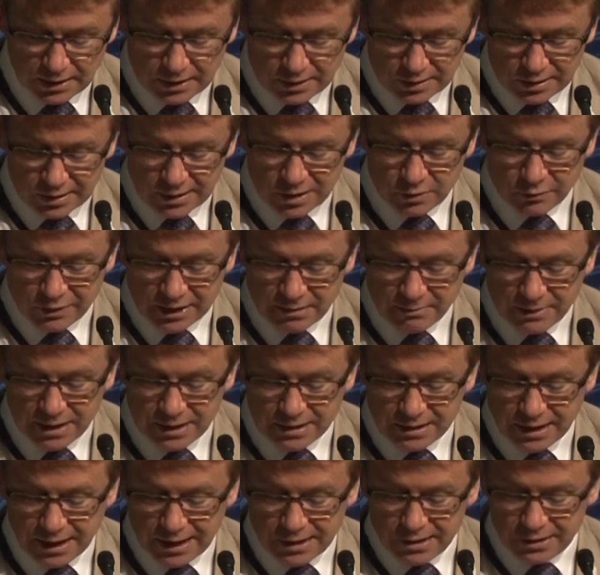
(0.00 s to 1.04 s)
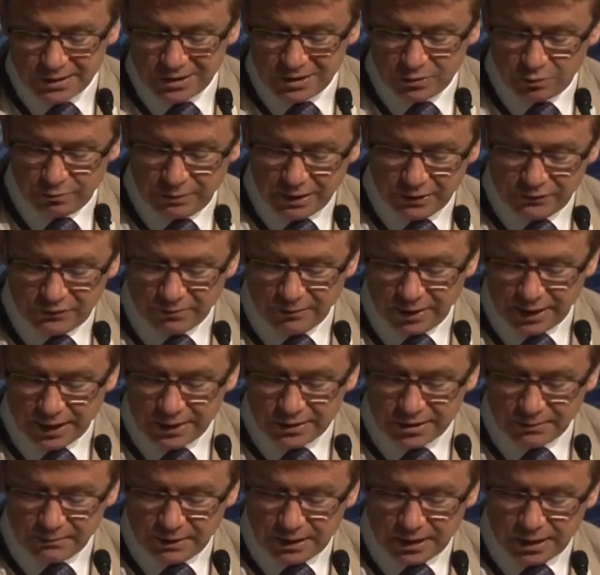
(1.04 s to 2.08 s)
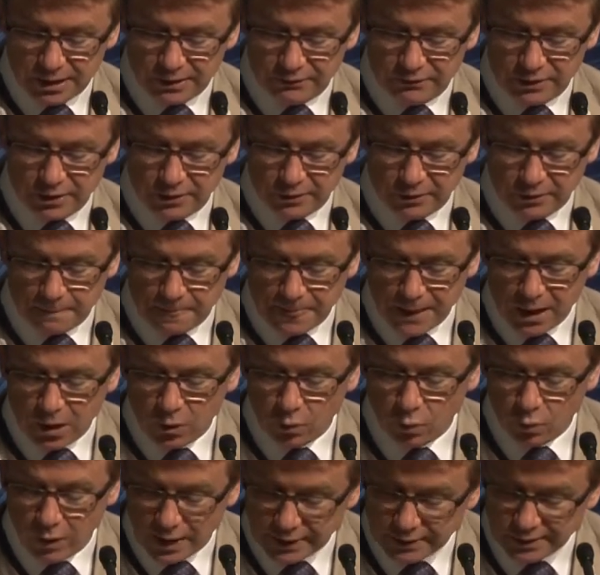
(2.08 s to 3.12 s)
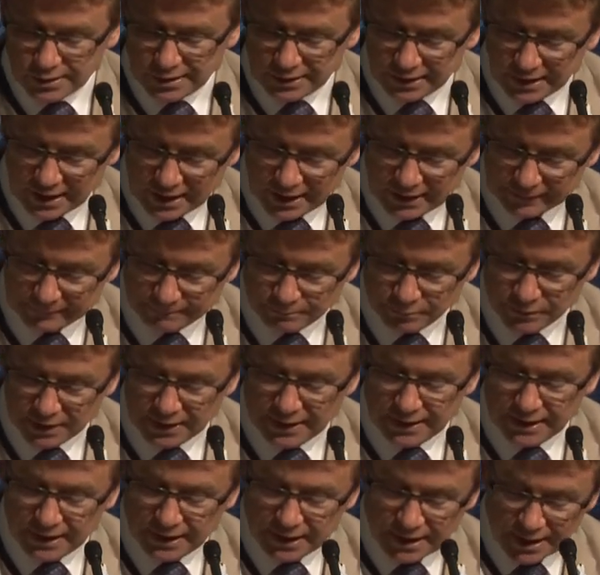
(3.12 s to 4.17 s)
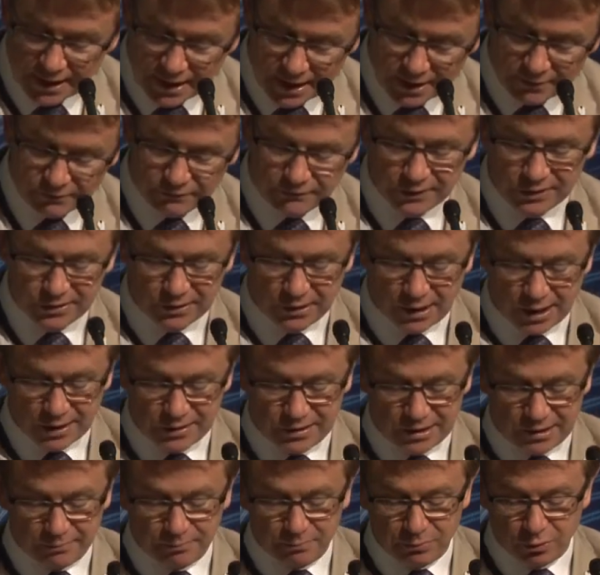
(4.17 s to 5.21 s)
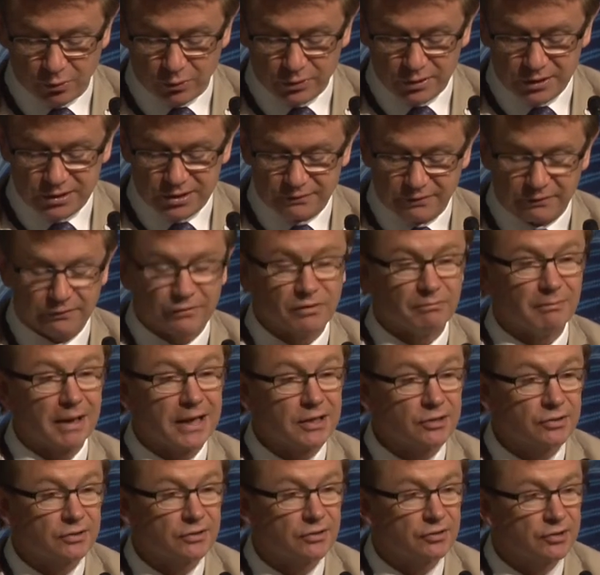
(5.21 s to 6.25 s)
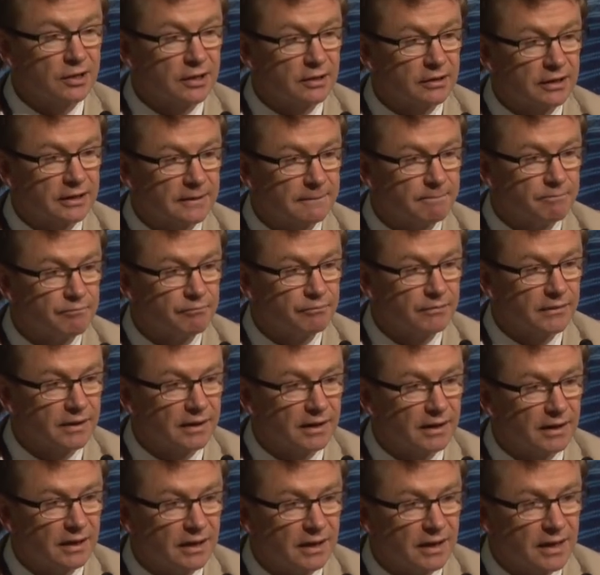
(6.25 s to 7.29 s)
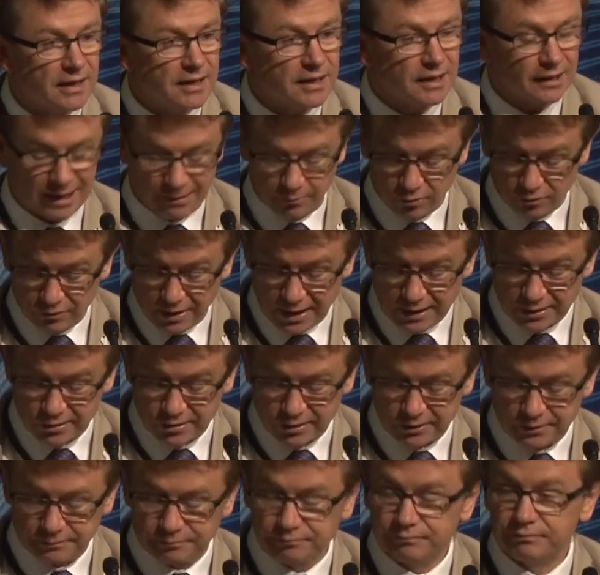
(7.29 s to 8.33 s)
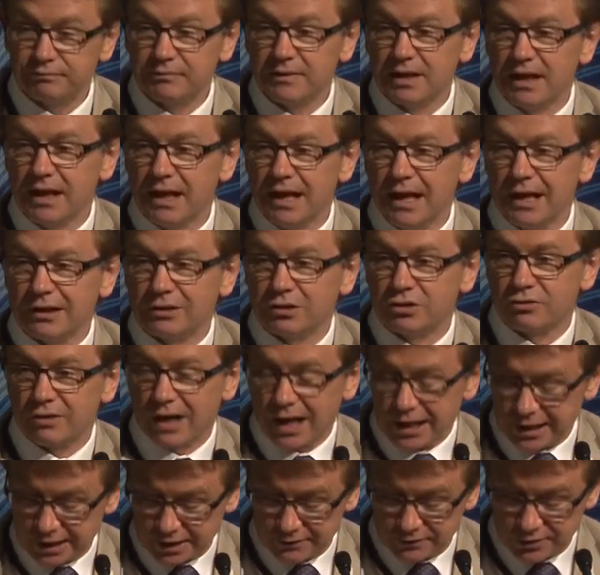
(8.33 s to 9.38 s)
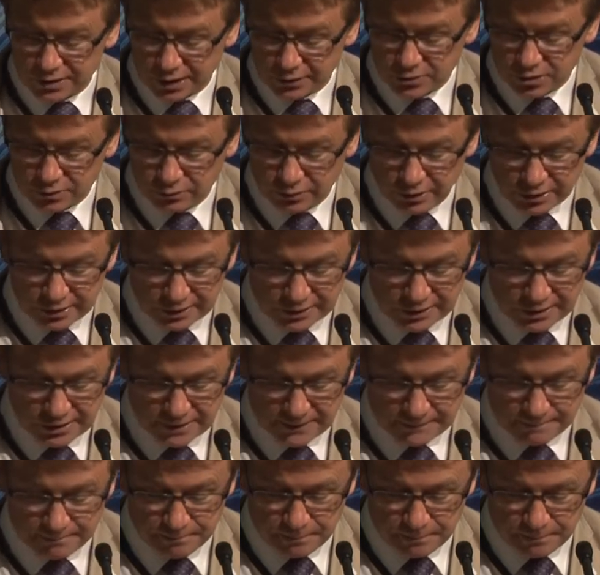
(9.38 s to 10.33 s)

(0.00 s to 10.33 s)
So his recommendations will be familiar to many of you. Once again, he emphasised the importance of information sharing, collaboration, and training of social workers.